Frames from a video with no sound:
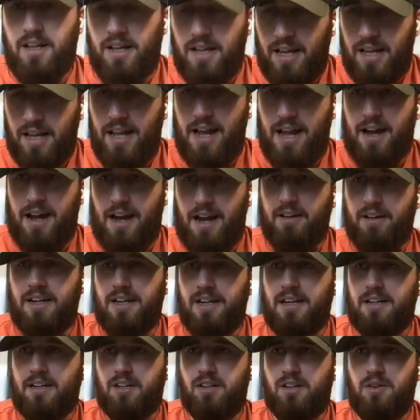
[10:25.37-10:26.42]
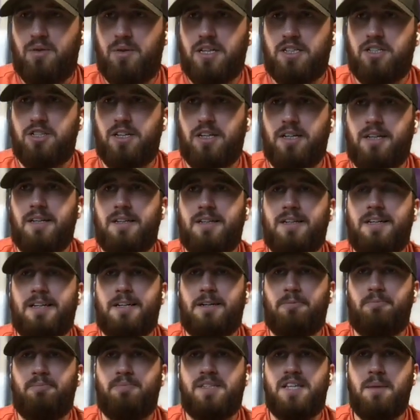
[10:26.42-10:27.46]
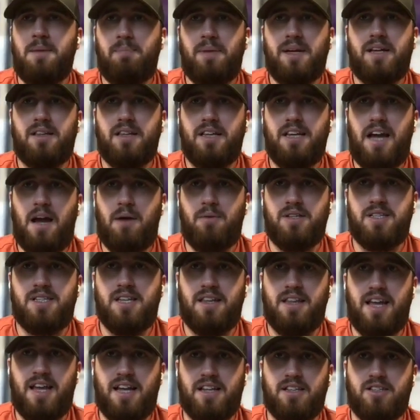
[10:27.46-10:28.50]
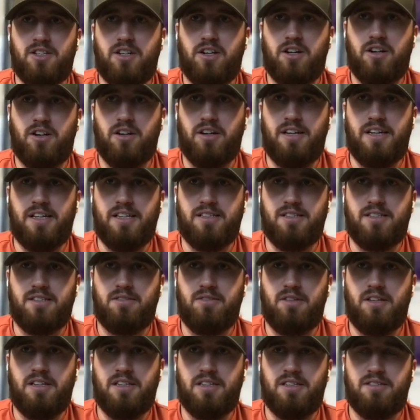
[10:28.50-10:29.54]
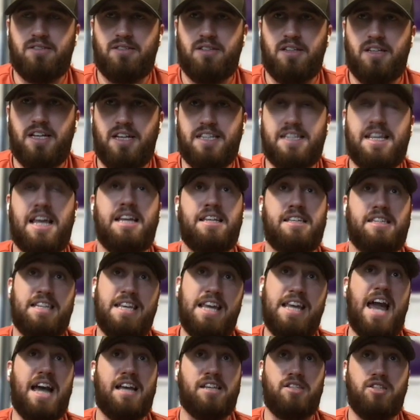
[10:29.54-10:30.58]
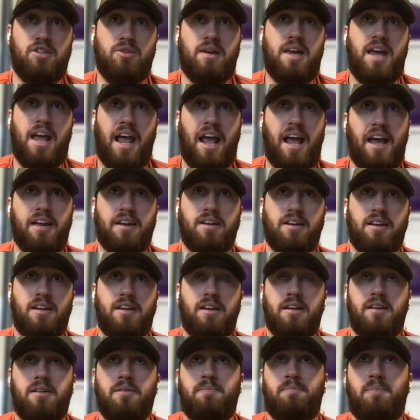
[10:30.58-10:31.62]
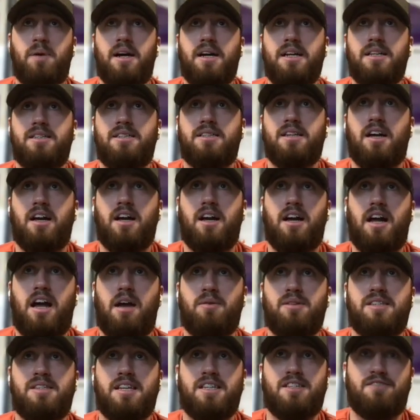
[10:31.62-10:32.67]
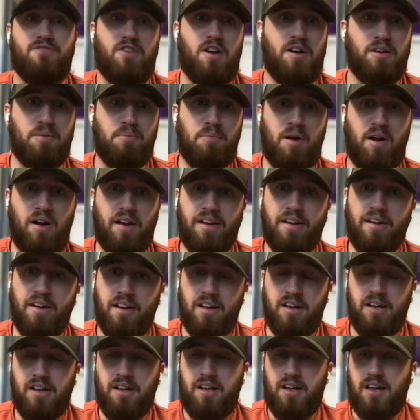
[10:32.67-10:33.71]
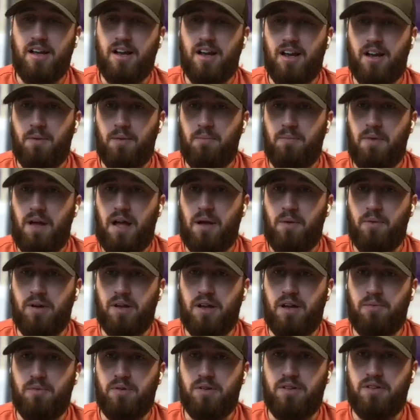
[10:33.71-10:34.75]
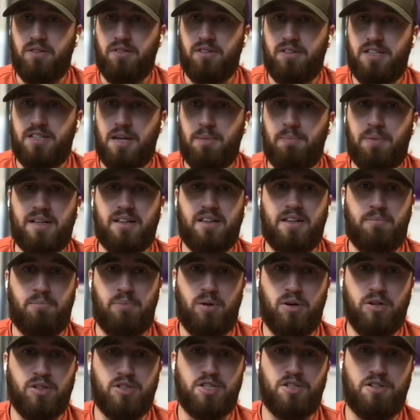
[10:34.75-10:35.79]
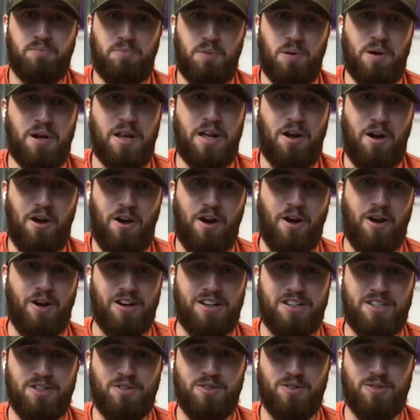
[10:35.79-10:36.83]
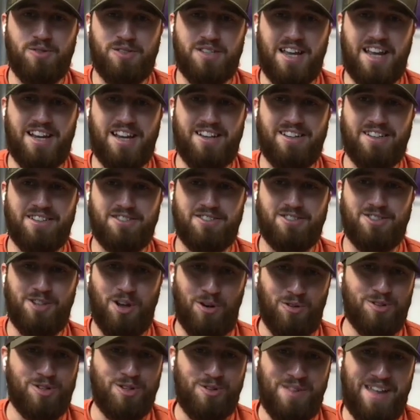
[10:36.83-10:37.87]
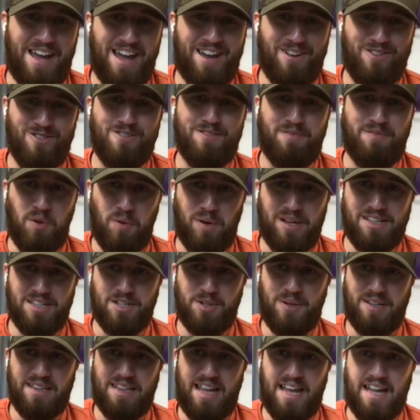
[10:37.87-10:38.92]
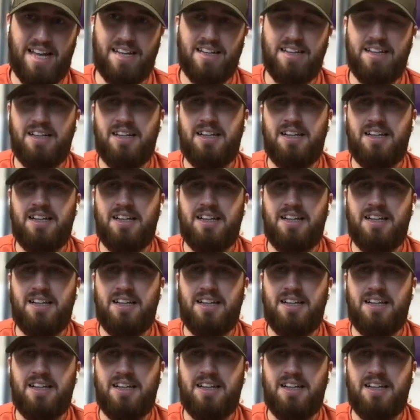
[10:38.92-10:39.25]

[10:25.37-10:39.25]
Yeah, good question. Typically, I would say the answer is yes, you can, but I would say it's frowned upon. I would typically push pretty hard to say don't do that or avoid doing that.